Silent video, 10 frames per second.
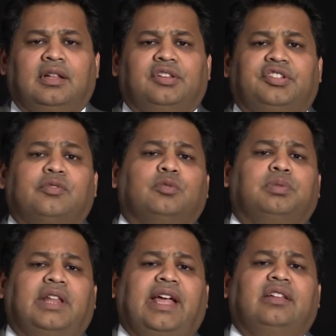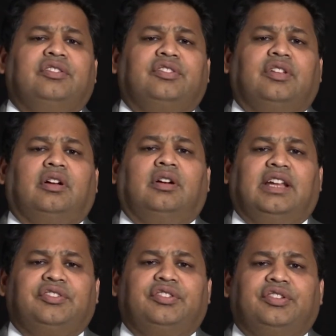Several plans are
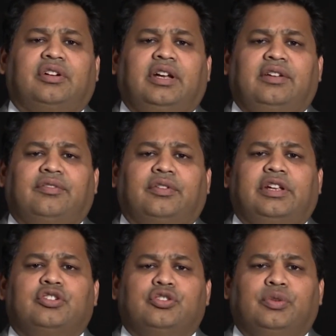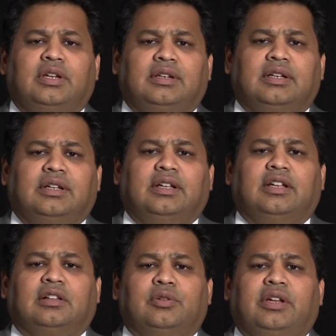necessary for each unit,
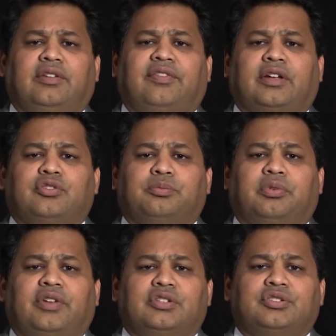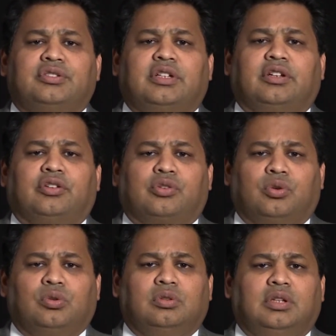including infection prevention and
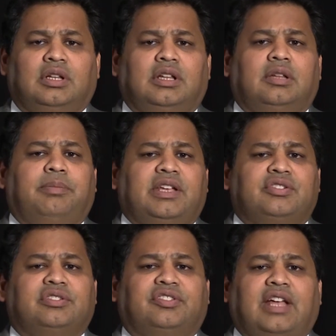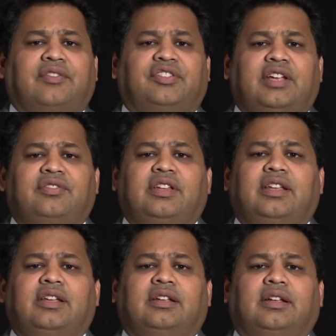control, patient staff
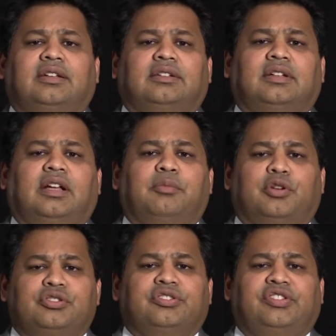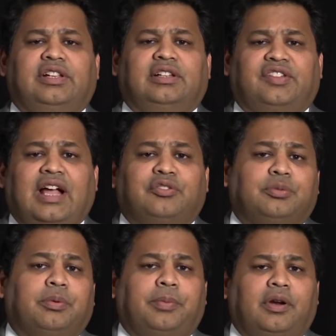safety, emergency and
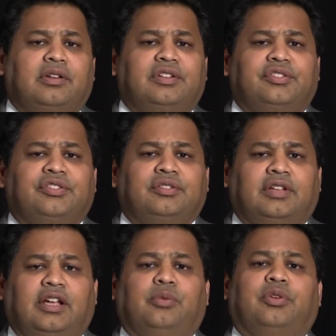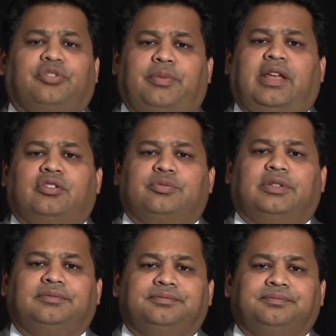disaster preparedness, and risk management.